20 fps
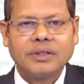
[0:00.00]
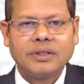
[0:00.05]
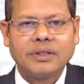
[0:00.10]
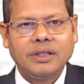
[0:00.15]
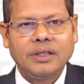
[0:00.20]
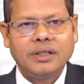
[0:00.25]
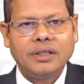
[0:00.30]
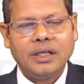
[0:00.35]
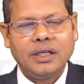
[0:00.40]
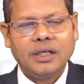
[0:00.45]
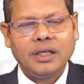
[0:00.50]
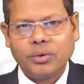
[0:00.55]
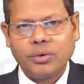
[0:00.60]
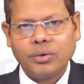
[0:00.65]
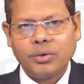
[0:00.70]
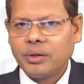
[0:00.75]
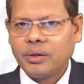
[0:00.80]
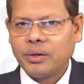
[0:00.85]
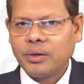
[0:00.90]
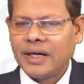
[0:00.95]

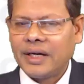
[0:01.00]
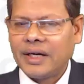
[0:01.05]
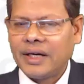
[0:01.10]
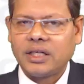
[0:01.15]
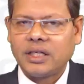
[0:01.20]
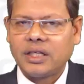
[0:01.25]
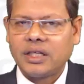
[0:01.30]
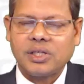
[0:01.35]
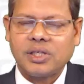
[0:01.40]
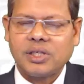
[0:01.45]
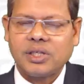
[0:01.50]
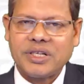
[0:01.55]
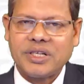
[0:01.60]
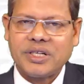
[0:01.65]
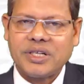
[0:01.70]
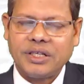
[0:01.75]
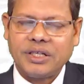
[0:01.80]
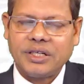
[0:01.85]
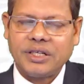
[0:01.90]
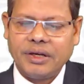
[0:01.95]
including agriculture
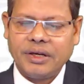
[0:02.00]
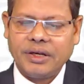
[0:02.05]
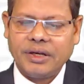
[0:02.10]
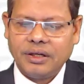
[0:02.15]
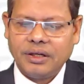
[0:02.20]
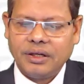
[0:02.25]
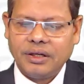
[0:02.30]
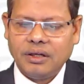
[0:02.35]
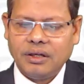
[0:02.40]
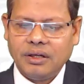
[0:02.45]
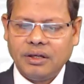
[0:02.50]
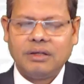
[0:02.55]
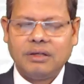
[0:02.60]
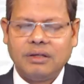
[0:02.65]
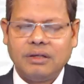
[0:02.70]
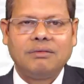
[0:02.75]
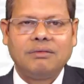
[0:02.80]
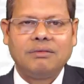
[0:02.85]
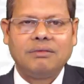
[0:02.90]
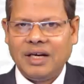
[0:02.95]
machinery,
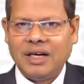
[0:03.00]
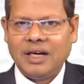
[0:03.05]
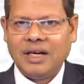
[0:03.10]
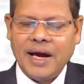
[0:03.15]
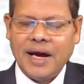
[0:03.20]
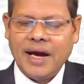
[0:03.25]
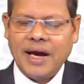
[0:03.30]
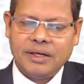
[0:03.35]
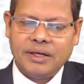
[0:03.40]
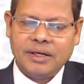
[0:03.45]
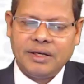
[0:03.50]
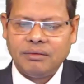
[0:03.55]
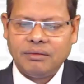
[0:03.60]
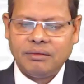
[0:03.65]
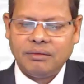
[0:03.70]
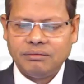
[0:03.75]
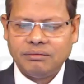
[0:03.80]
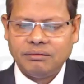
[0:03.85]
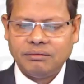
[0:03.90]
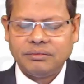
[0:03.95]
land,
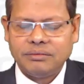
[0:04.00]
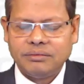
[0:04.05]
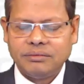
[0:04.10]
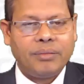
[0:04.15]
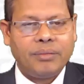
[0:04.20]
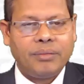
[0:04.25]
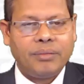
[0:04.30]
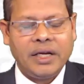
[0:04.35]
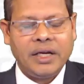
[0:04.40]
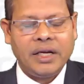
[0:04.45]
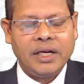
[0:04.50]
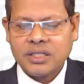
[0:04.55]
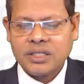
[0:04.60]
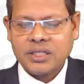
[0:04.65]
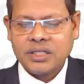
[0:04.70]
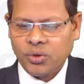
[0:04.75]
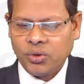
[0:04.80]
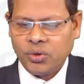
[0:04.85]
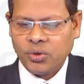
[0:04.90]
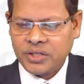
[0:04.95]
building,
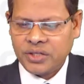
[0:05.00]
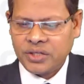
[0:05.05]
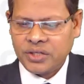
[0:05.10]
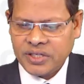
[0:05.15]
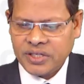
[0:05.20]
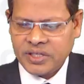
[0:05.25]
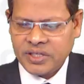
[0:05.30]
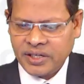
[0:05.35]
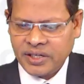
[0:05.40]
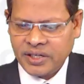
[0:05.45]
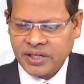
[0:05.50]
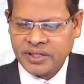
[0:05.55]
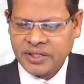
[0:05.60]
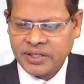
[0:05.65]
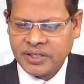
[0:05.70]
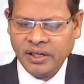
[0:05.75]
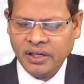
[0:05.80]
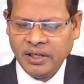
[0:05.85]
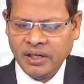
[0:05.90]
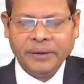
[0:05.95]
storage facilities
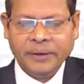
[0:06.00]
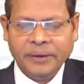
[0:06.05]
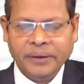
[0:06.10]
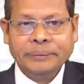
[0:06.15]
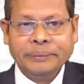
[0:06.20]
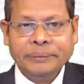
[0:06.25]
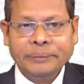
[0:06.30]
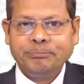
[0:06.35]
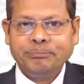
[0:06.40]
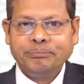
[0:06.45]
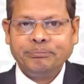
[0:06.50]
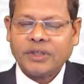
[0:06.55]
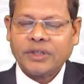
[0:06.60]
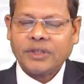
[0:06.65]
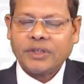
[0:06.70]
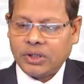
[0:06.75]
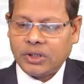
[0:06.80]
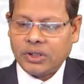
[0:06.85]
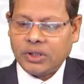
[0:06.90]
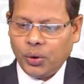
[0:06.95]
with
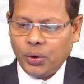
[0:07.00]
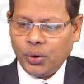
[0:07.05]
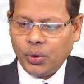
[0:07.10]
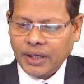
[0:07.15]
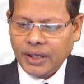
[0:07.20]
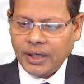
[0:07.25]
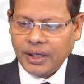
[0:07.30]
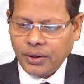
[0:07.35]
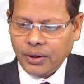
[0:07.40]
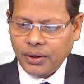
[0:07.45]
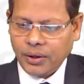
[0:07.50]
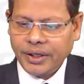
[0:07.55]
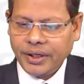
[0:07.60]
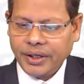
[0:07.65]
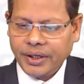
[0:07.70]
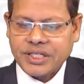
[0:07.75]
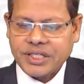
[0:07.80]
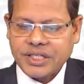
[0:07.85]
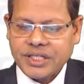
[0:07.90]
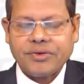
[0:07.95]
the loading, unloading,
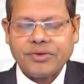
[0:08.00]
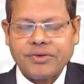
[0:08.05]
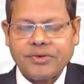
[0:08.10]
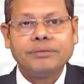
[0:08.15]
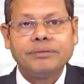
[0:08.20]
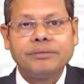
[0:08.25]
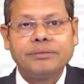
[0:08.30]
etc.